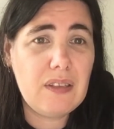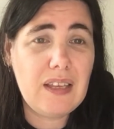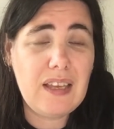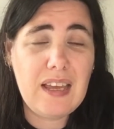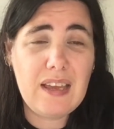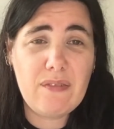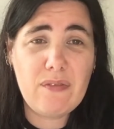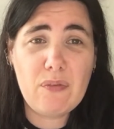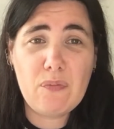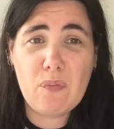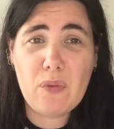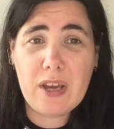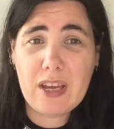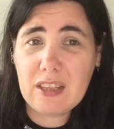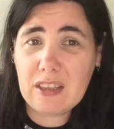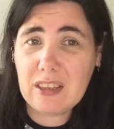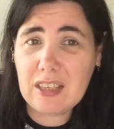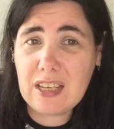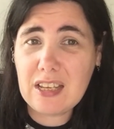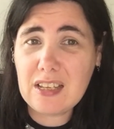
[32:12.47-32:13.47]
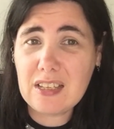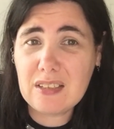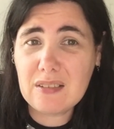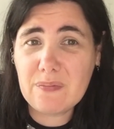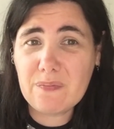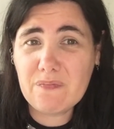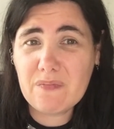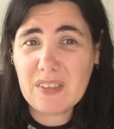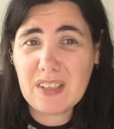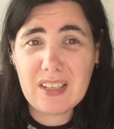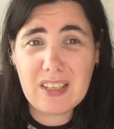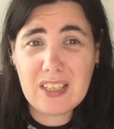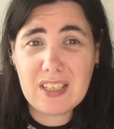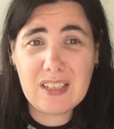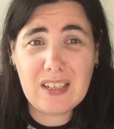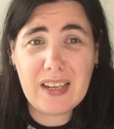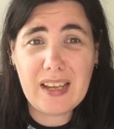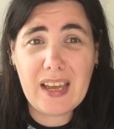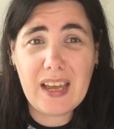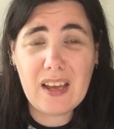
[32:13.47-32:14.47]
even with these
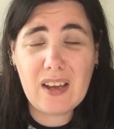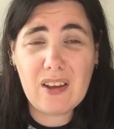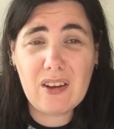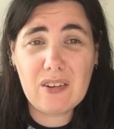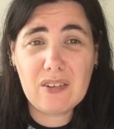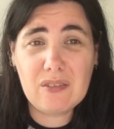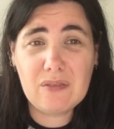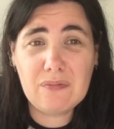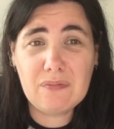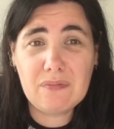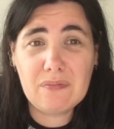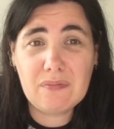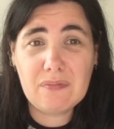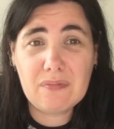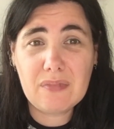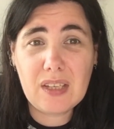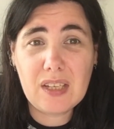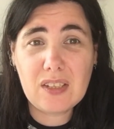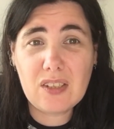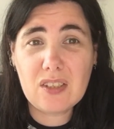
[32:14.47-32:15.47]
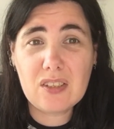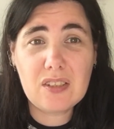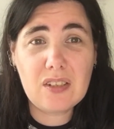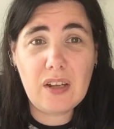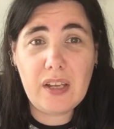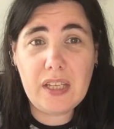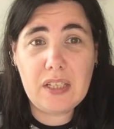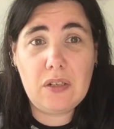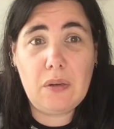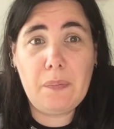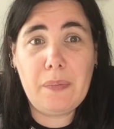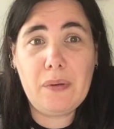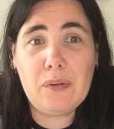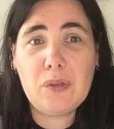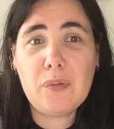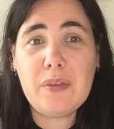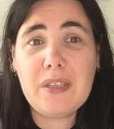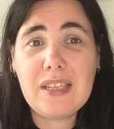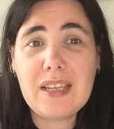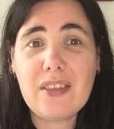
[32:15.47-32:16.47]
things like aircon, it's not built
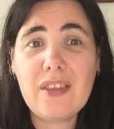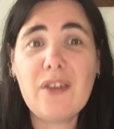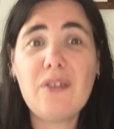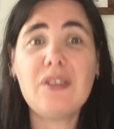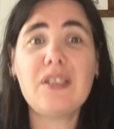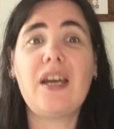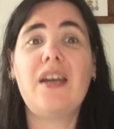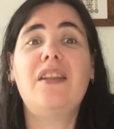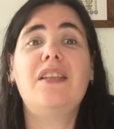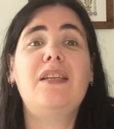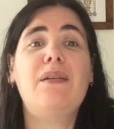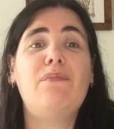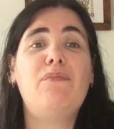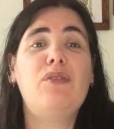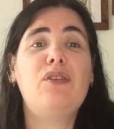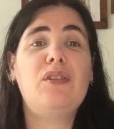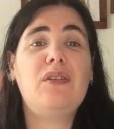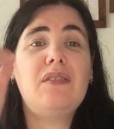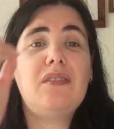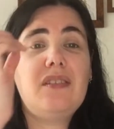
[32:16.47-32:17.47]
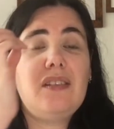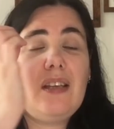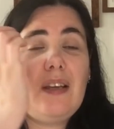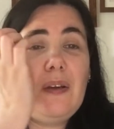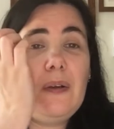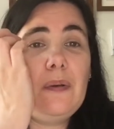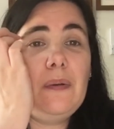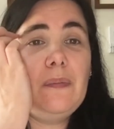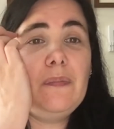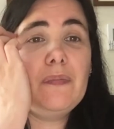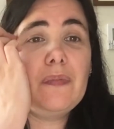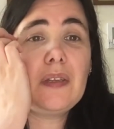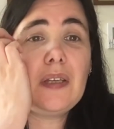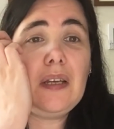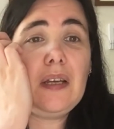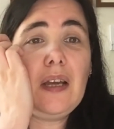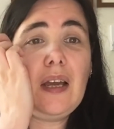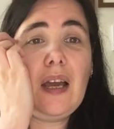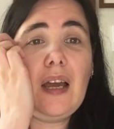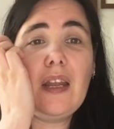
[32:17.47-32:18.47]
to withstand those kind of temperatures. So,
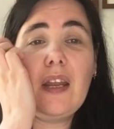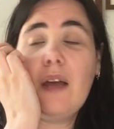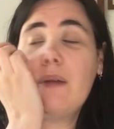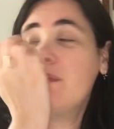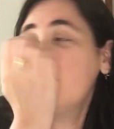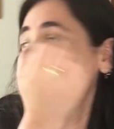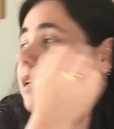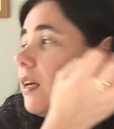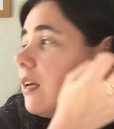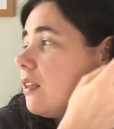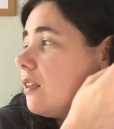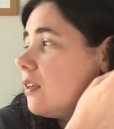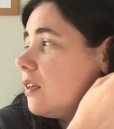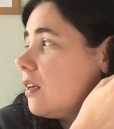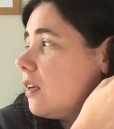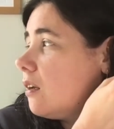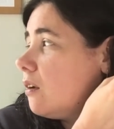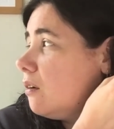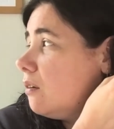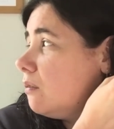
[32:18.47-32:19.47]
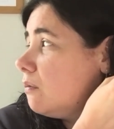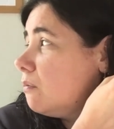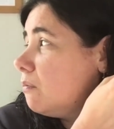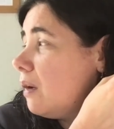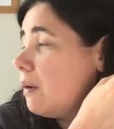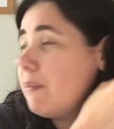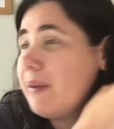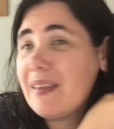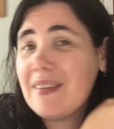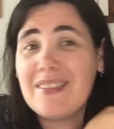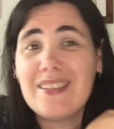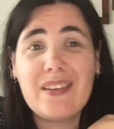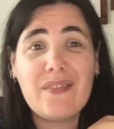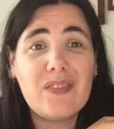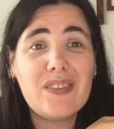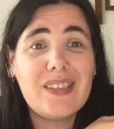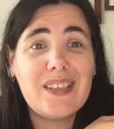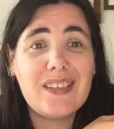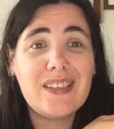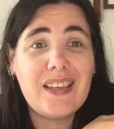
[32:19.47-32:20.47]
and I'm sat here thinking, oh, might make the
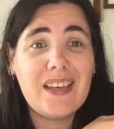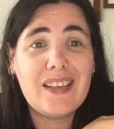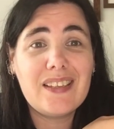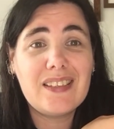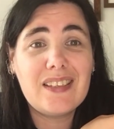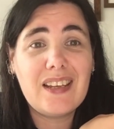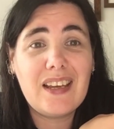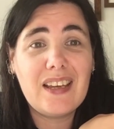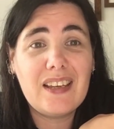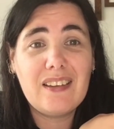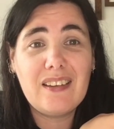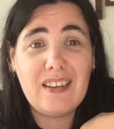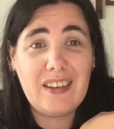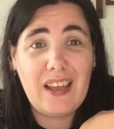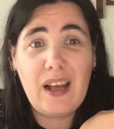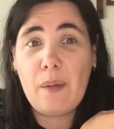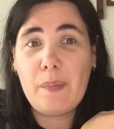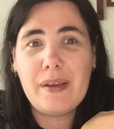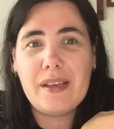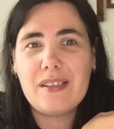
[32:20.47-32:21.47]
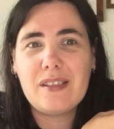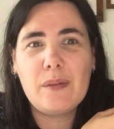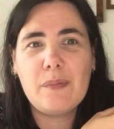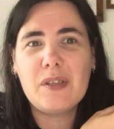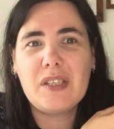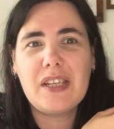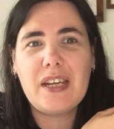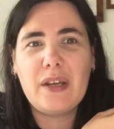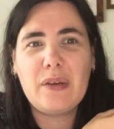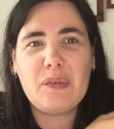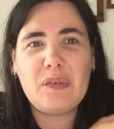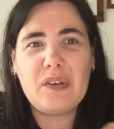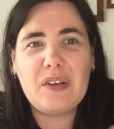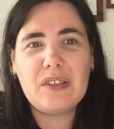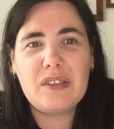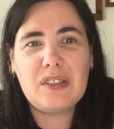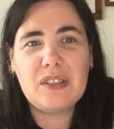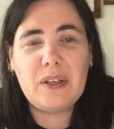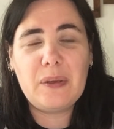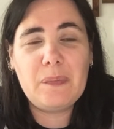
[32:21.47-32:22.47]
70s here today, and that'll be a summer's day for
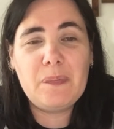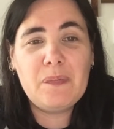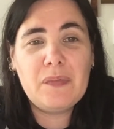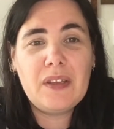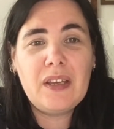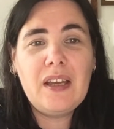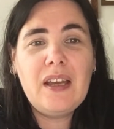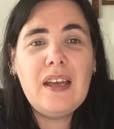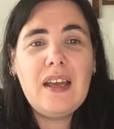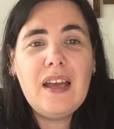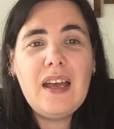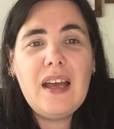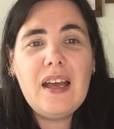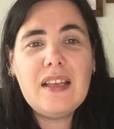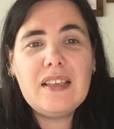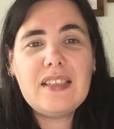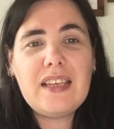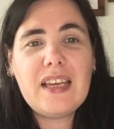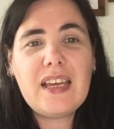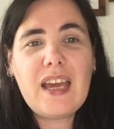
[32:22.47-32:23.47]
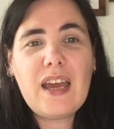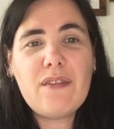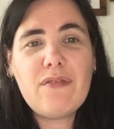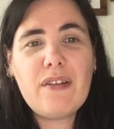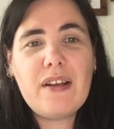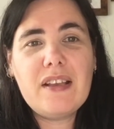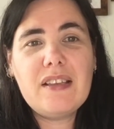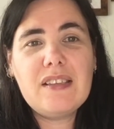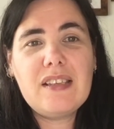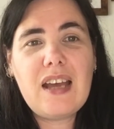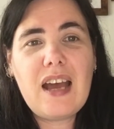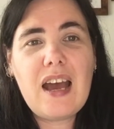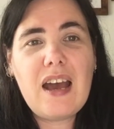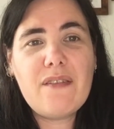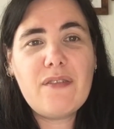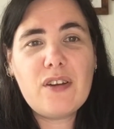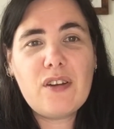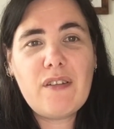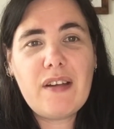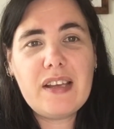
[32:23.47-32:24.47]
us. So take care, friends. Have
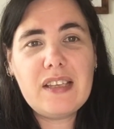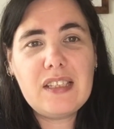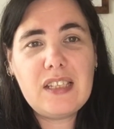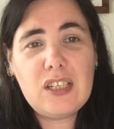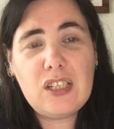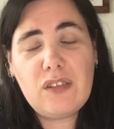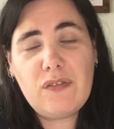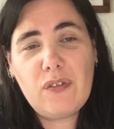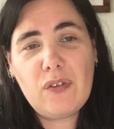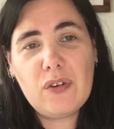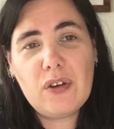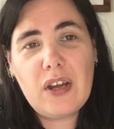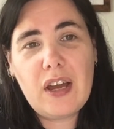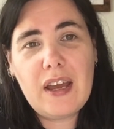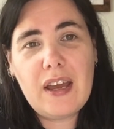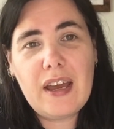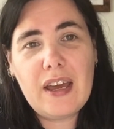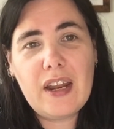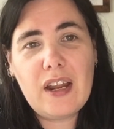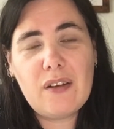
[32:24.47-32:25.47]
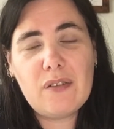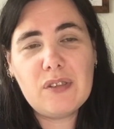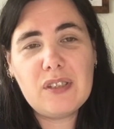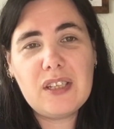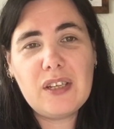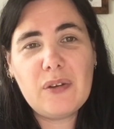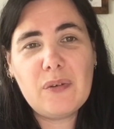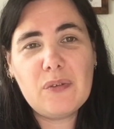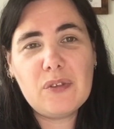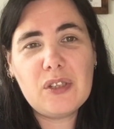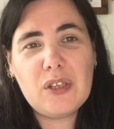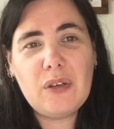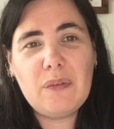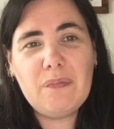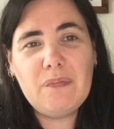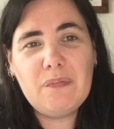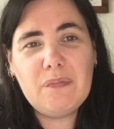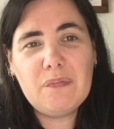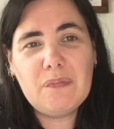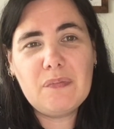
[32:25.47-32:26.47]
a great stitchy fortnight, and I will see you all soon.
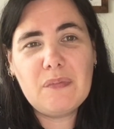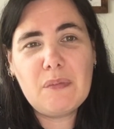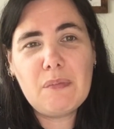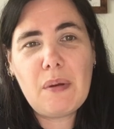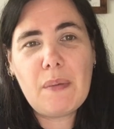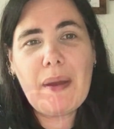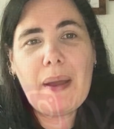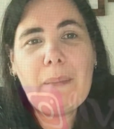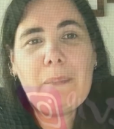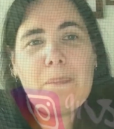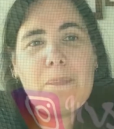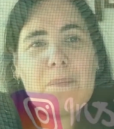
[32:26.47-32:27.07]
Bye bye.